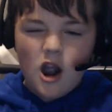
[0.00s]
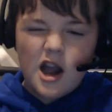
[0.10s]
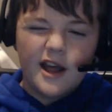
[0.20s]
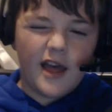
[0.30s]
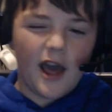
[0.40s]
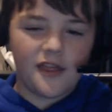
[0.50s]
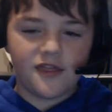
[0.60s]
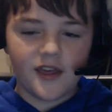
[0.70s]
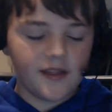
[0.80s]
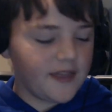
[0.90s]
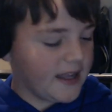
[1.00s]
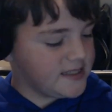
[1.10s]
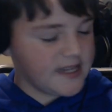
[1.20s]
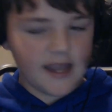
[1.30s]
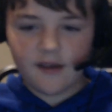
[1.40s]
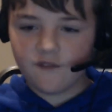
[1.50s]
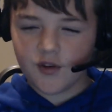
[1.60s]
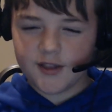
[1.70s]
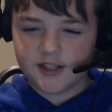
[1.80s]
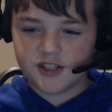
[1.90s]
I think that's it for
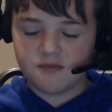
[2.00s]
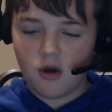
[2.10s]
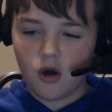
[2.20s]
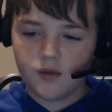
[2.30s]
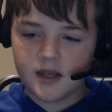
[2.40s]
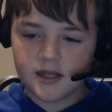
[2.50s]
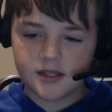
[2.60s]
the smallness.